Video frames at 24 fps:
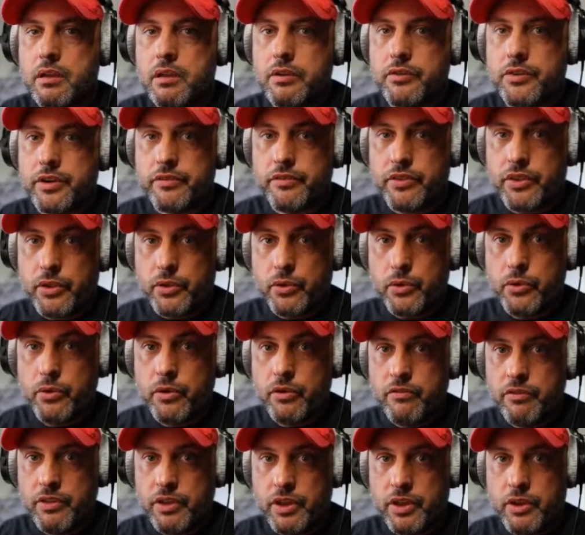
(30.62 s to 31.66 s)
review
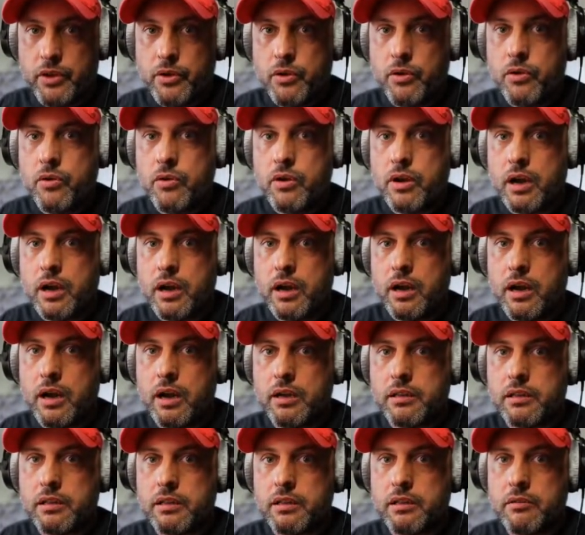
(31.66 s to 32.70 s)
video
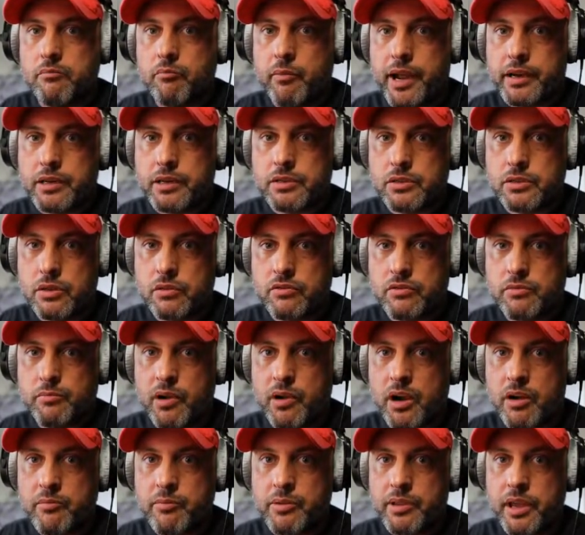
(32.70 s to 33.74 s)
on Microsoft's
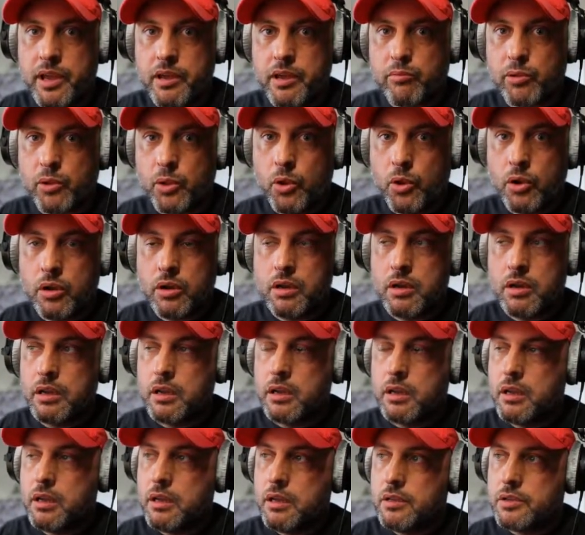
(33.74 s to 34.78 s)
Power BI blog.
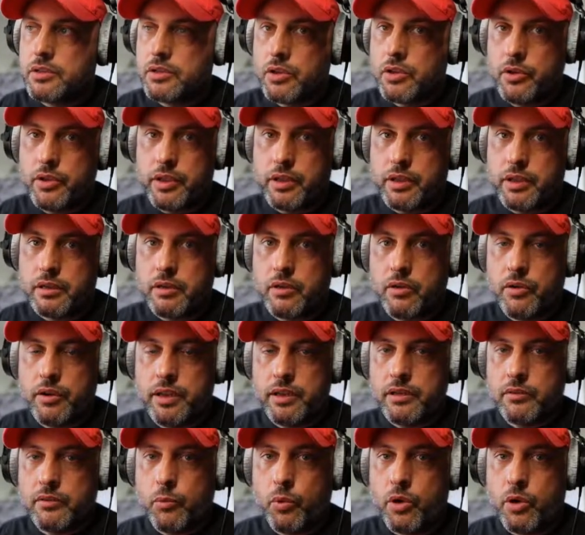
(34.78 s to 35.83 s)
So you can go ahead
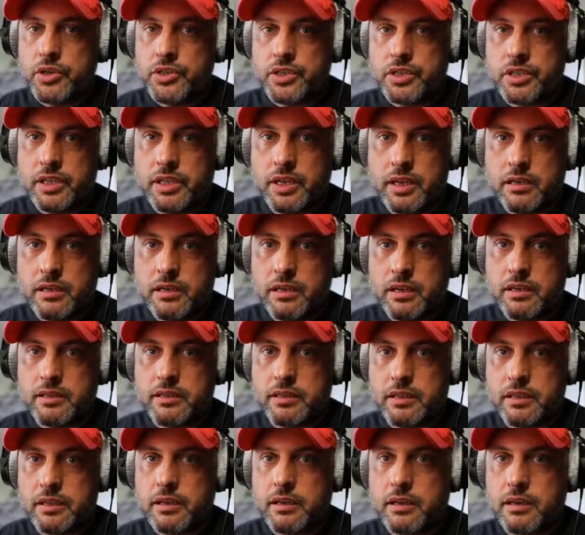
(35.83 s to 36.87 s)
and watch that, and I
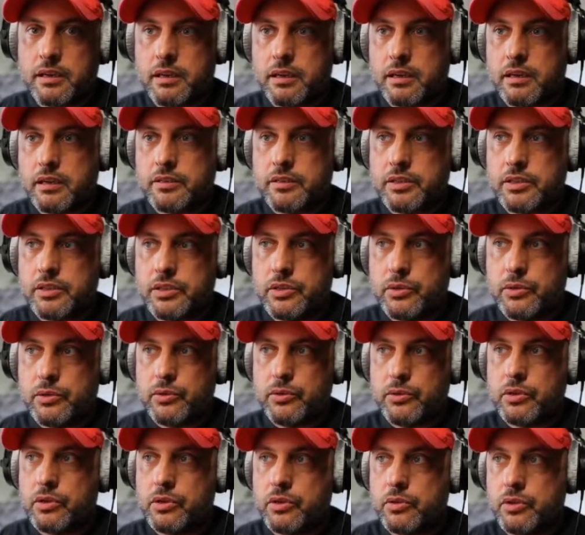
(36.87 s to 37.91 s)
think the
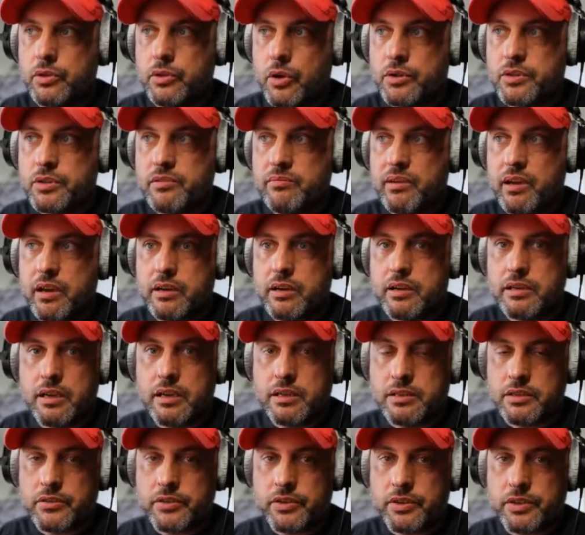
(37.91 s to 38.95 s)
dude who talks about it
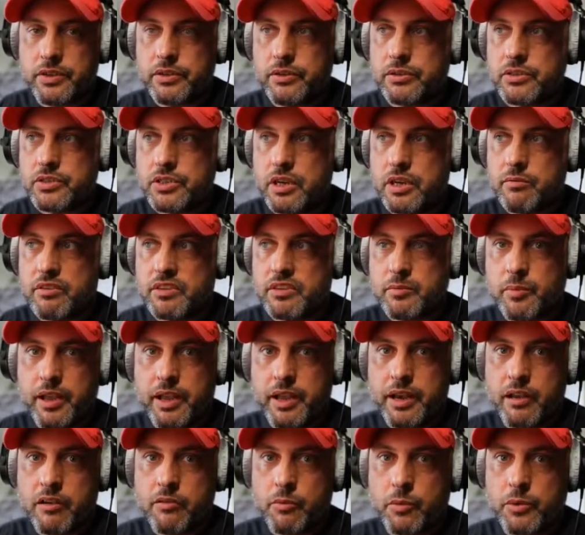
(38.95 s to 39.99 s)
does a really good job
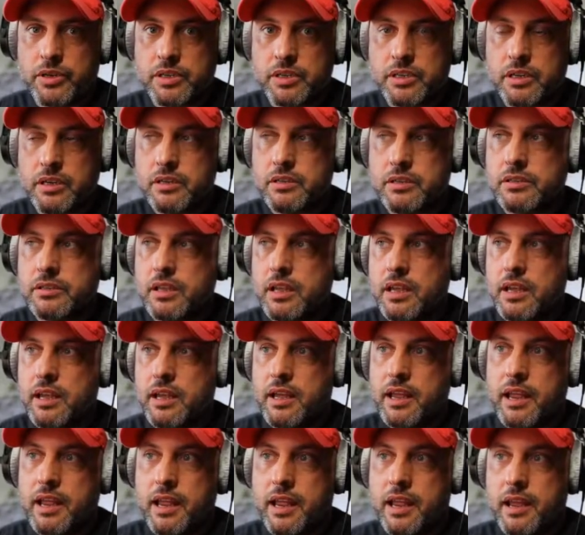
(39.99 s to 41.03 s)
explaining what it does.
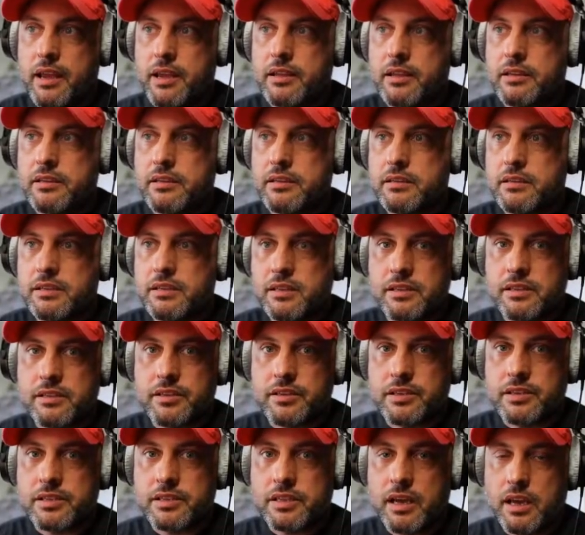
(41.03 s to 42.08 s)
And since
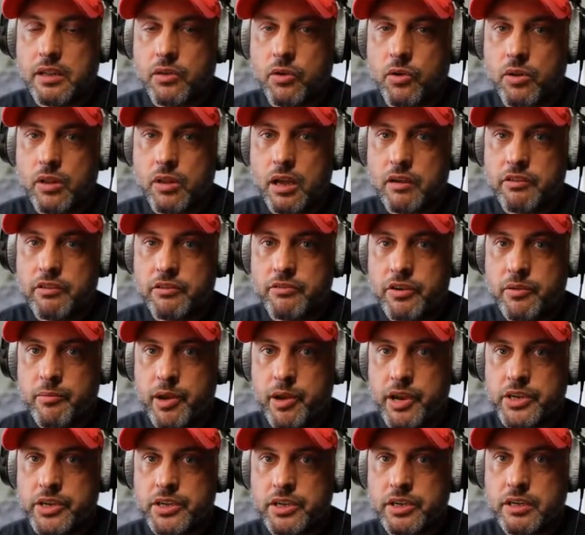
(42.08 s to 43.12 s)
there's not a whole lot of
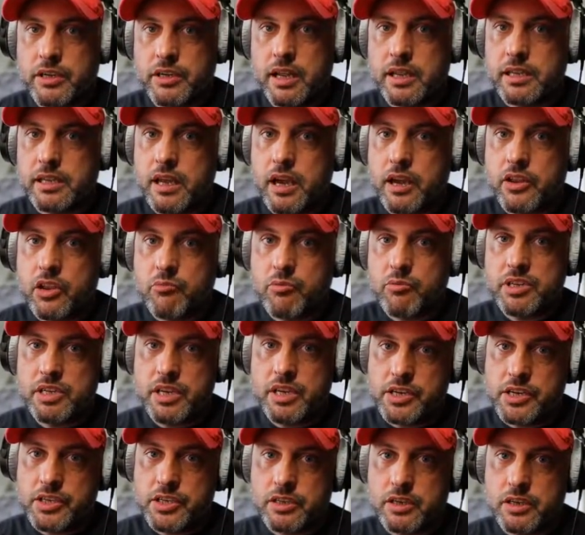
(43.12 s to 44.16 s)
information and
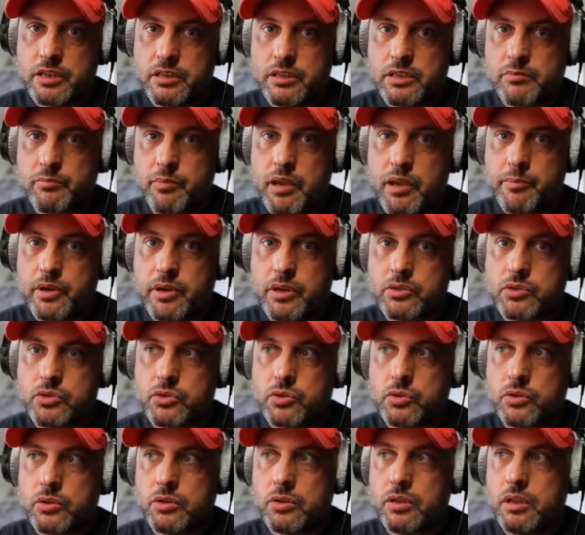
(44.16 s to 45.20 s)
documentation on this map
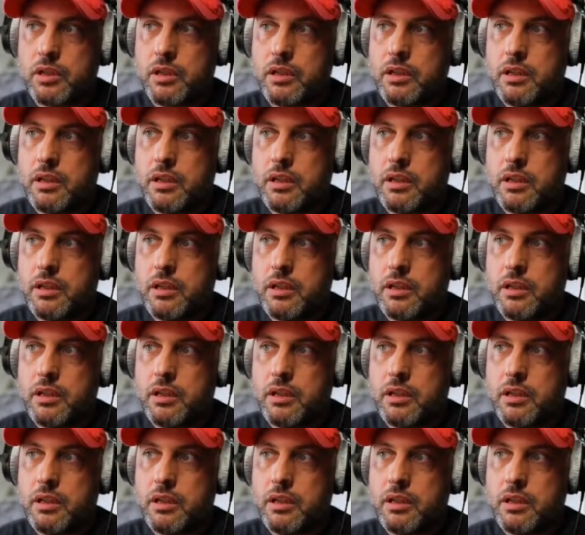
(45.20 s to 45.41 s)
control,